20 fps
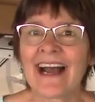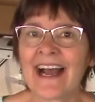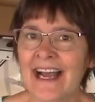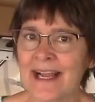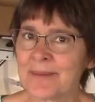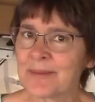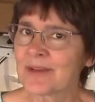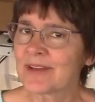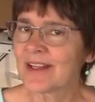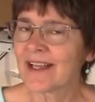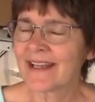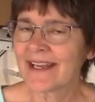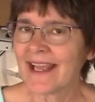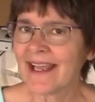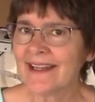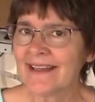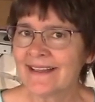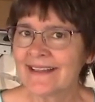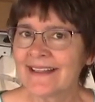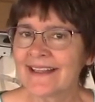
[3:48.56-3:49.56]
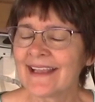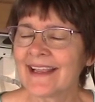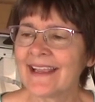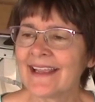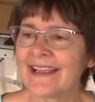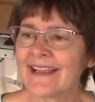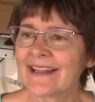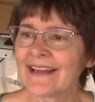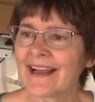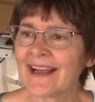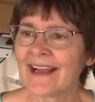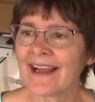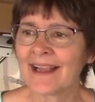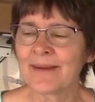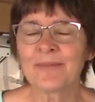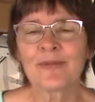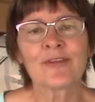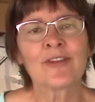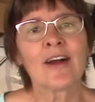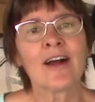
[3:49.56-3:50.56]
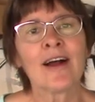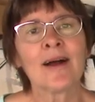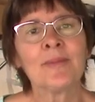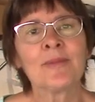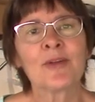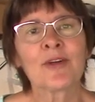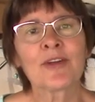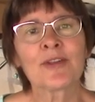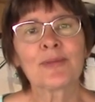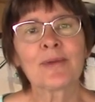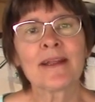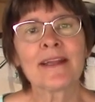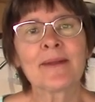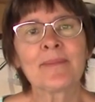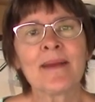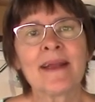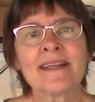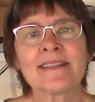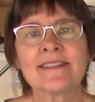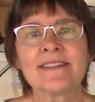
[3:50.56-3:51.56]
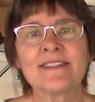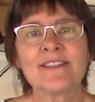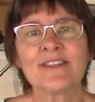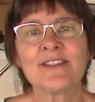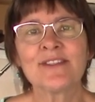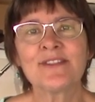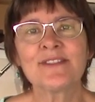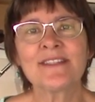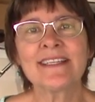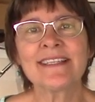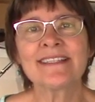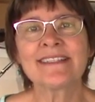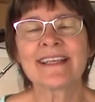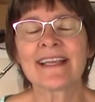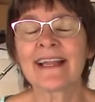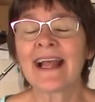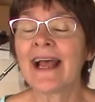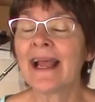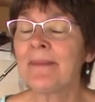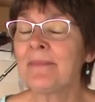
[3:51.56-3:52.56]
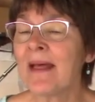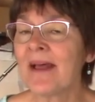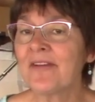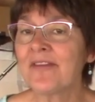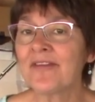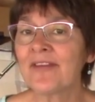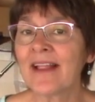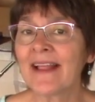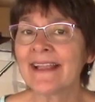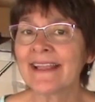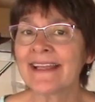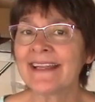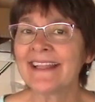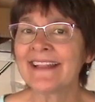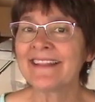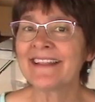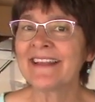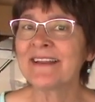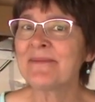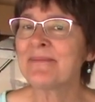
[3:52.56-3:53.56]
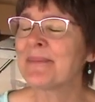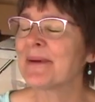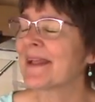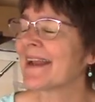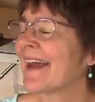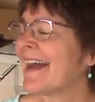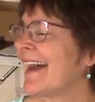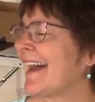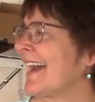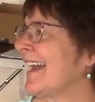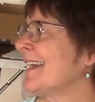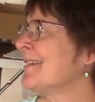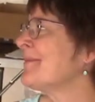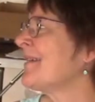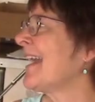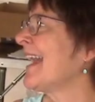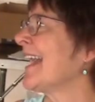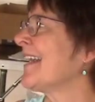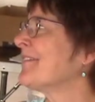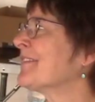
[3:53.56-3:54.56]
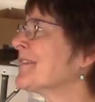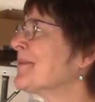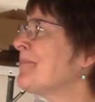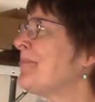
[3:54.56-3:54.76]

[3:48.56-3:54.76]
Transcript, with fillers: I'm Claudette, and I'm from North Reading, Massachusetts, and I'm not flying anything, but I'm having a